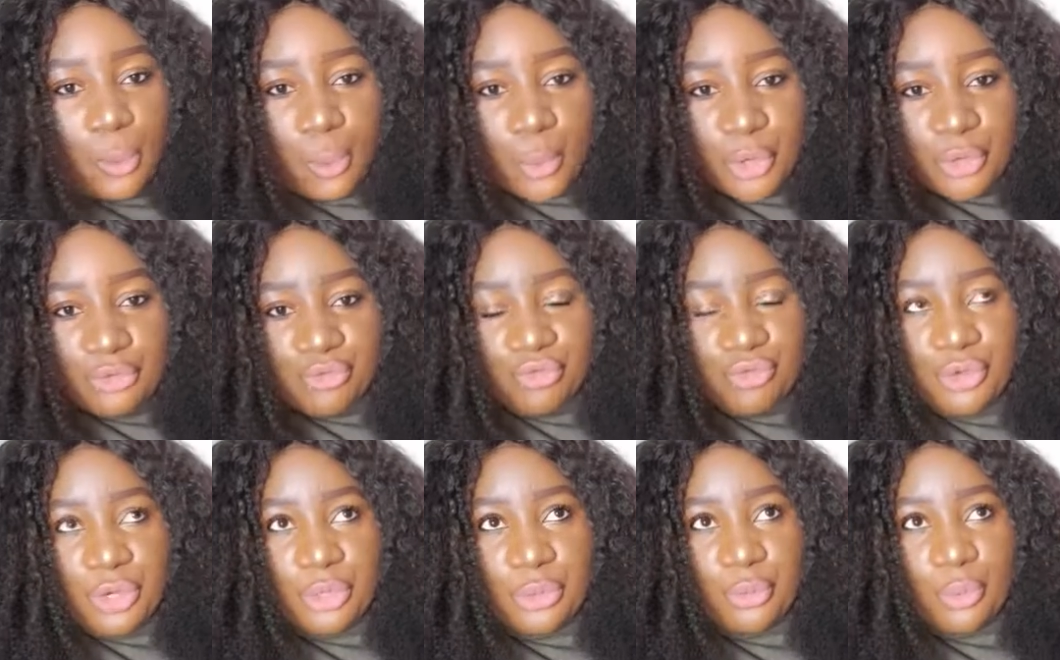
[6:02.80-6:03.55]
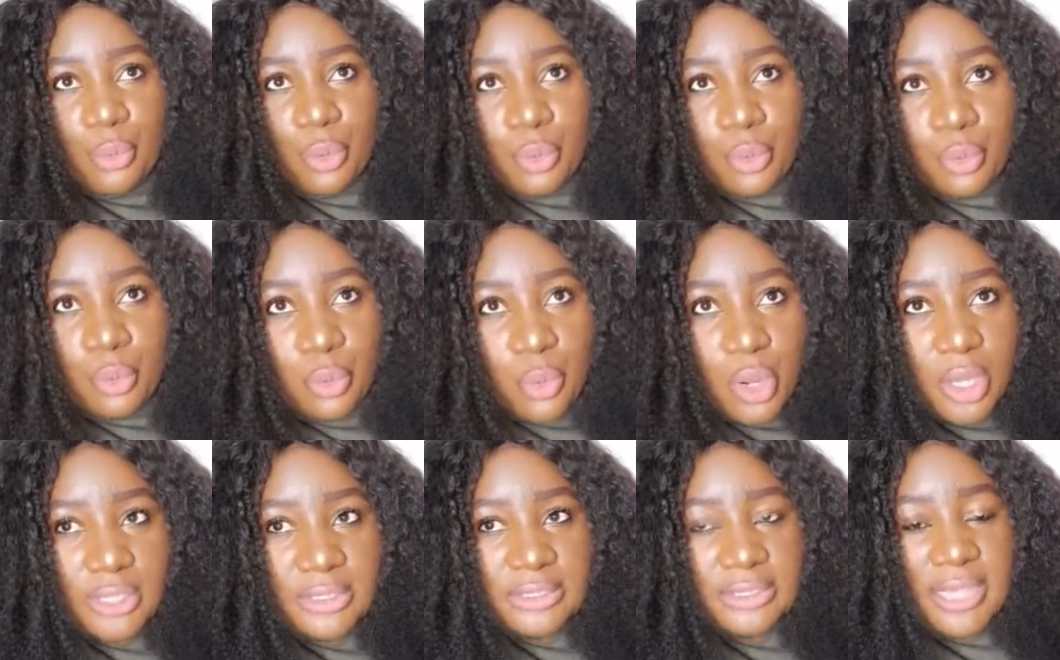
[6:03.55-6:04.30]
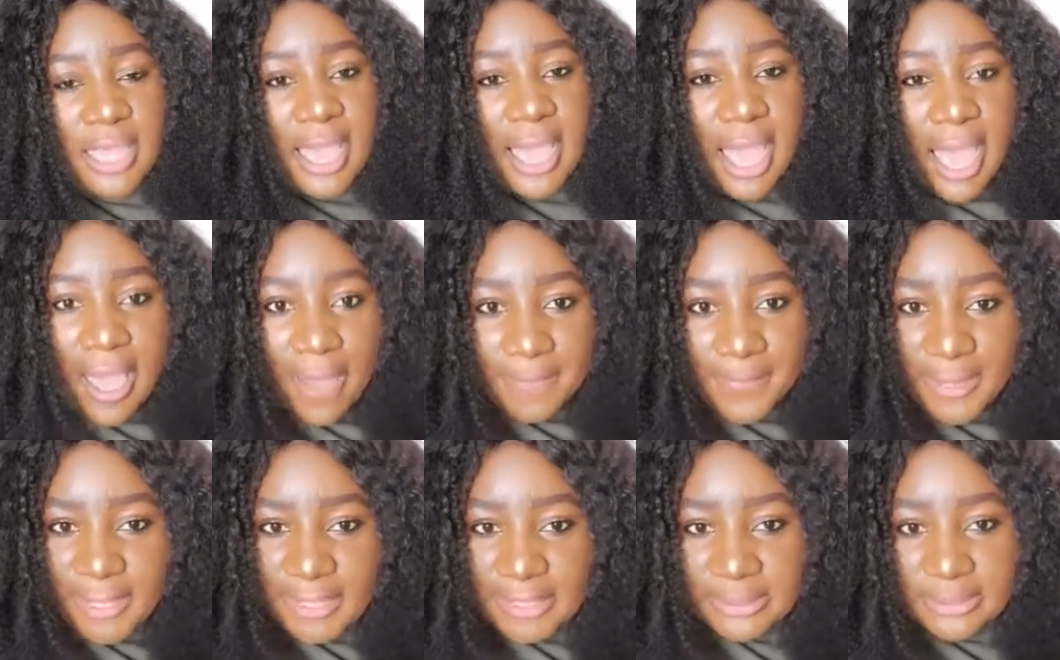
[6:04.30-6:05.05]
wondering what
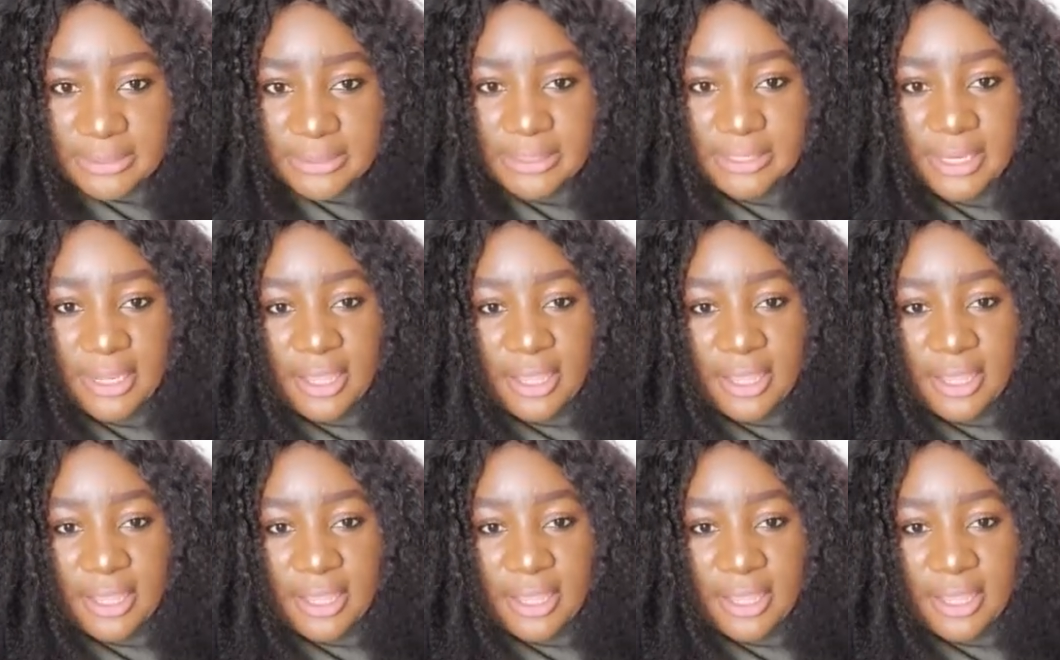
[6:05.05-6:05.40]
happened,